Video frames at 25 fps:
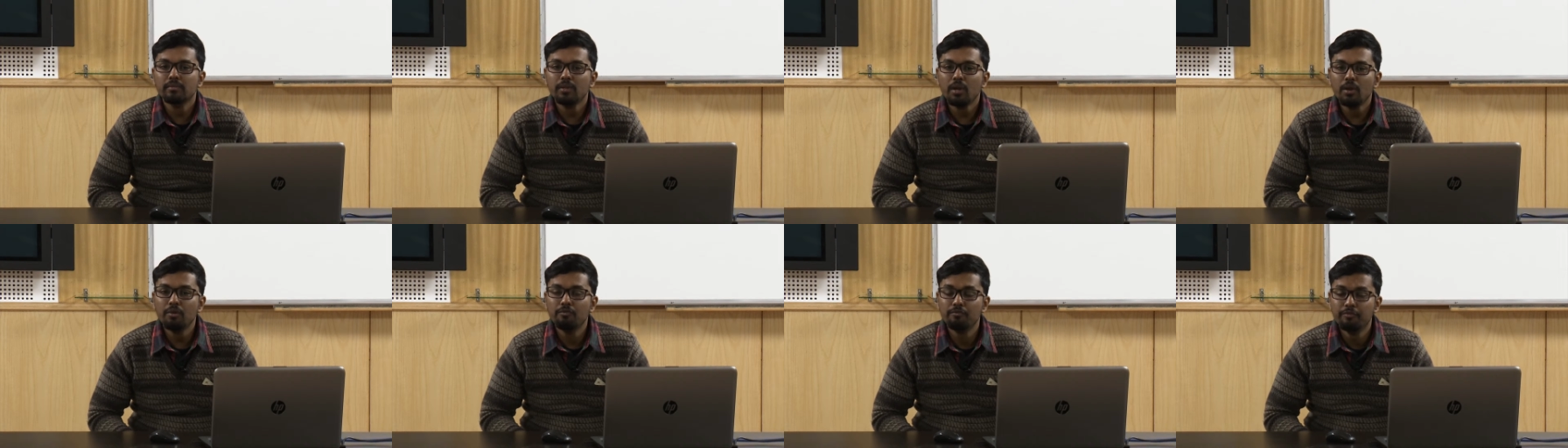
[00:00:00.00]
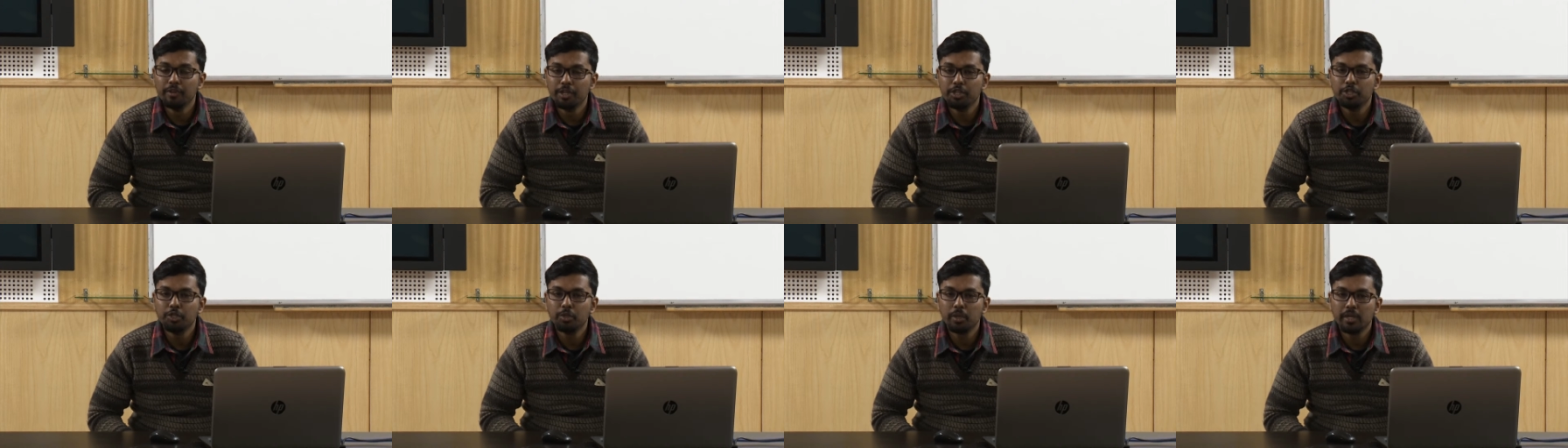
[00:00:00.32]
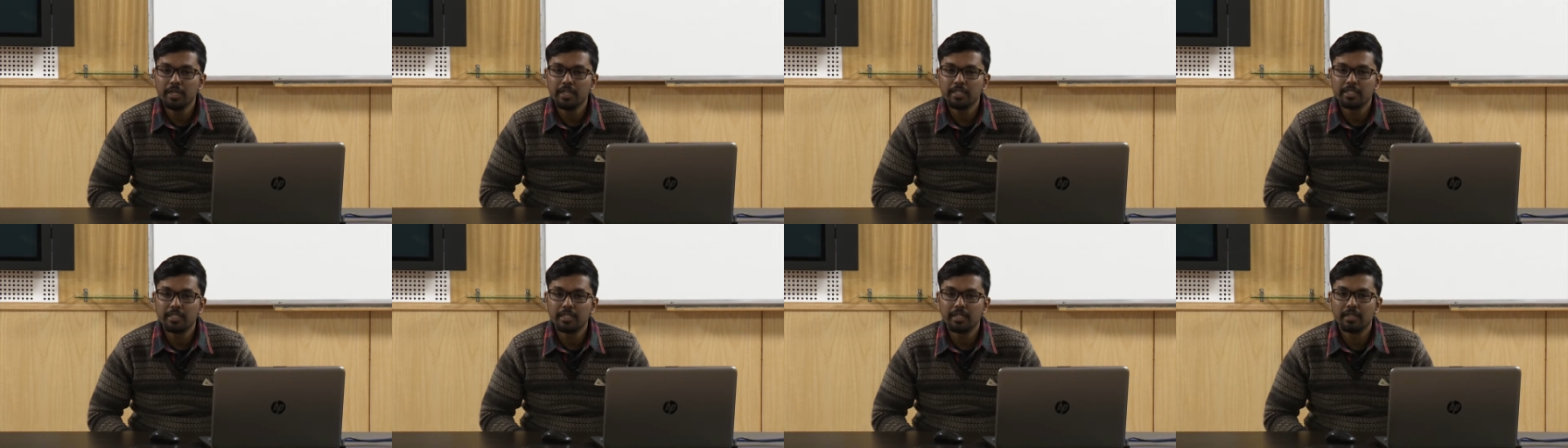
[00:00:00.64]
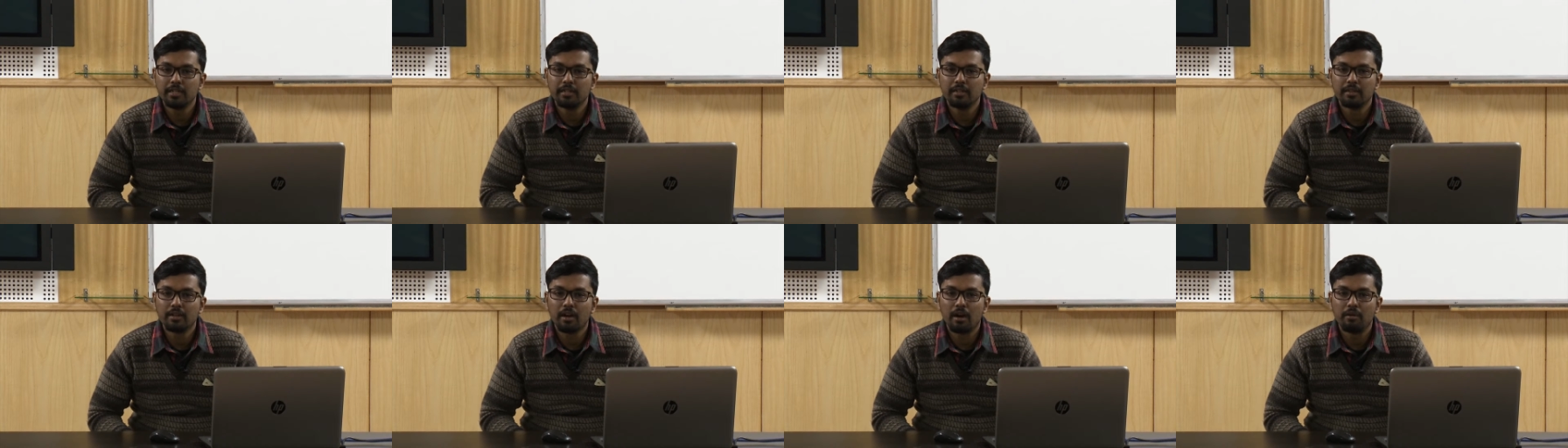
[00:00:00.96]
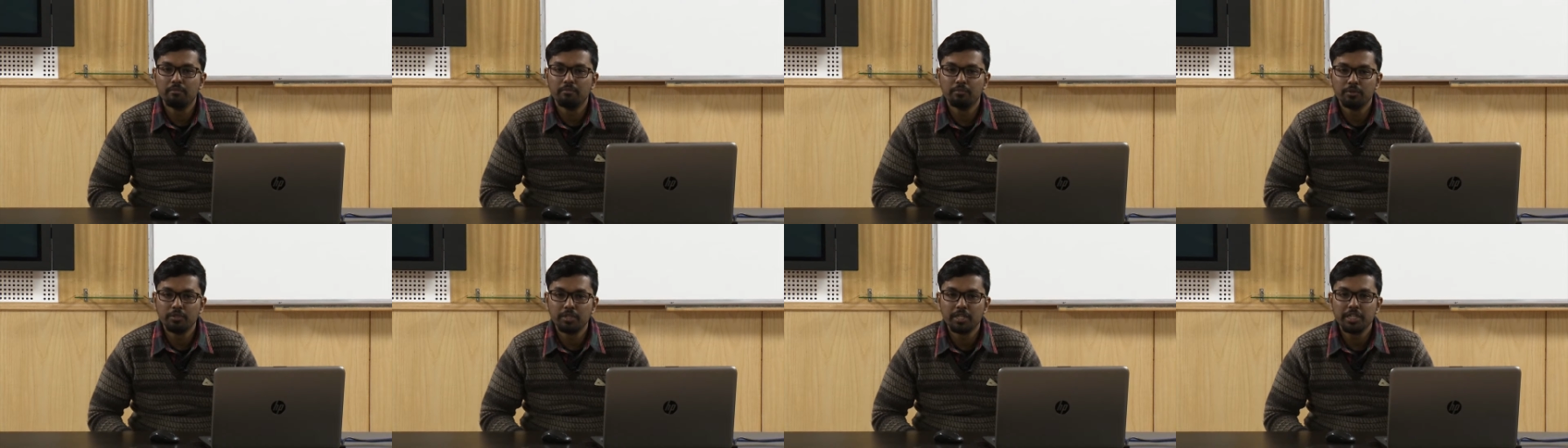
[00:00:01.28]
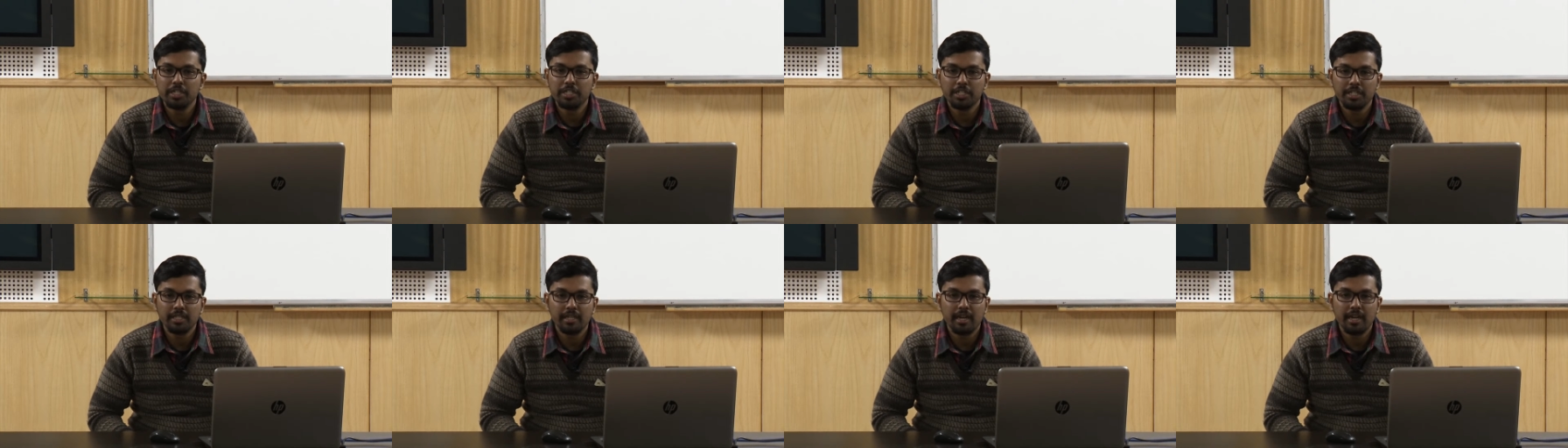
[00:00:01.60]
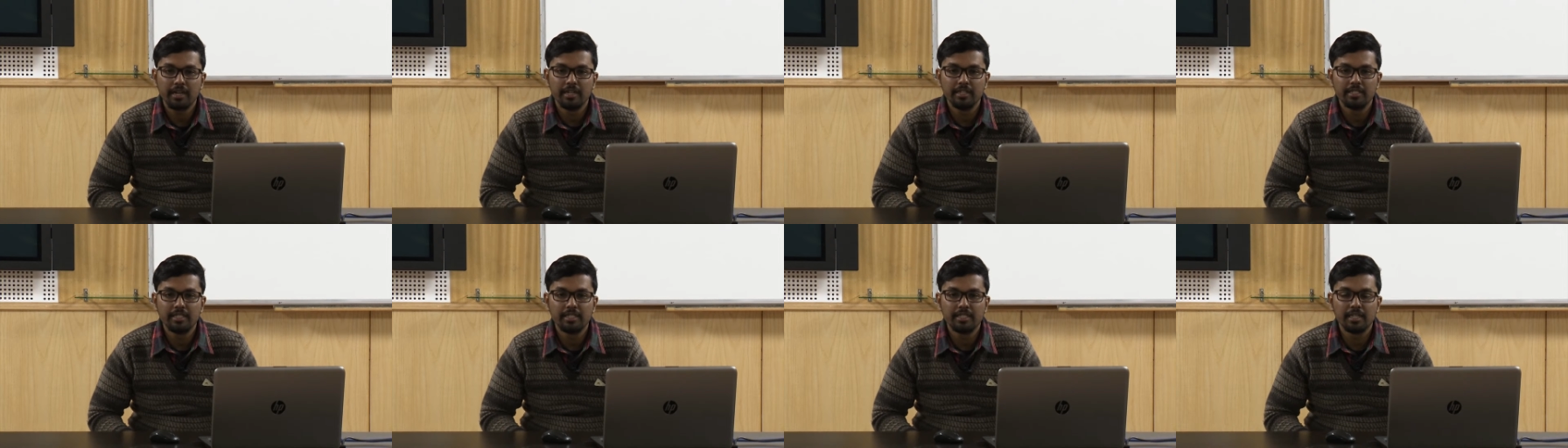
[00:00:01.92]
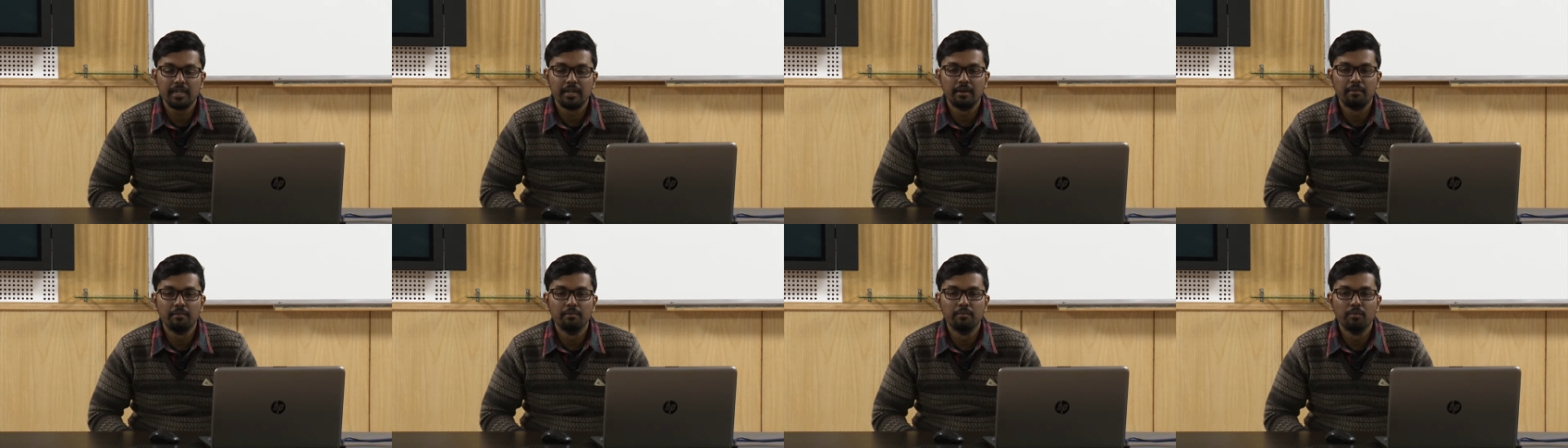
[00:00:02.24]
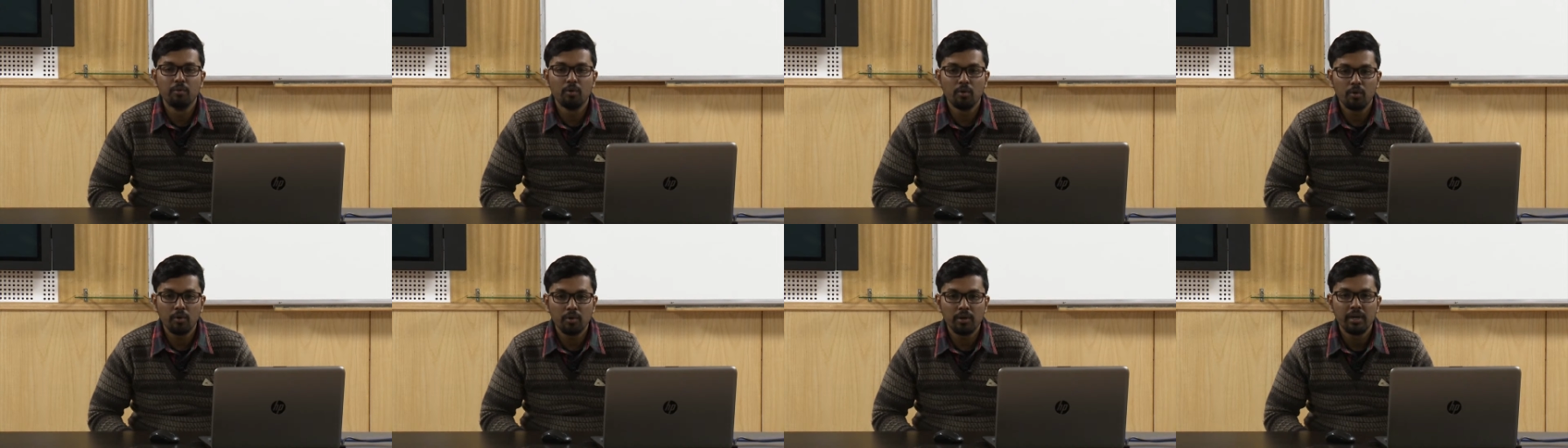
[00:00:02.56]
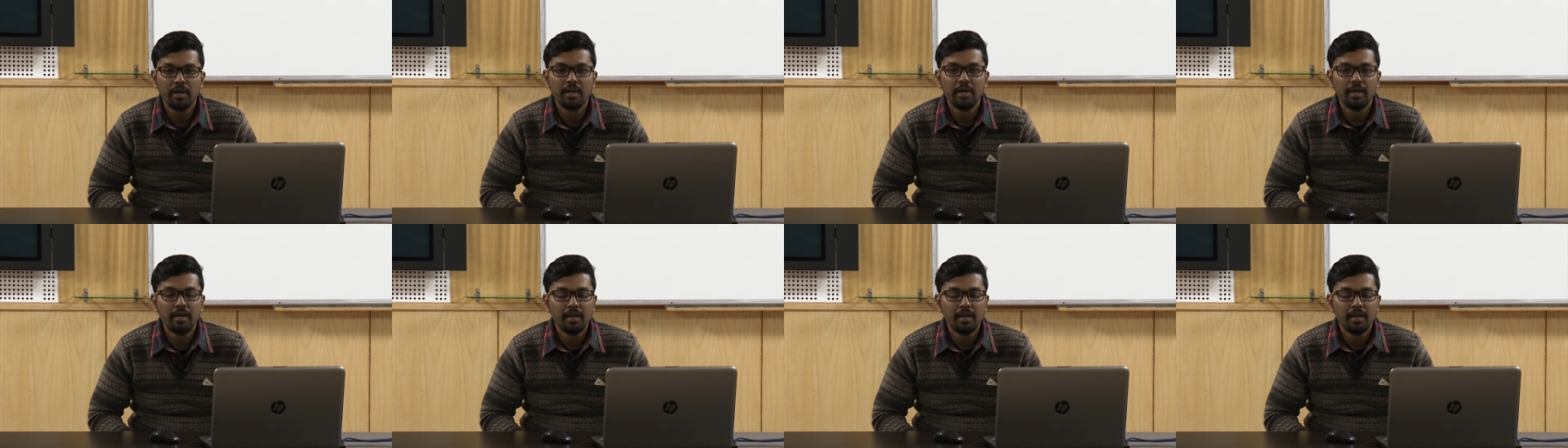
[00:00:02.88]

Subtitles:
visual, it's a composition, and it's more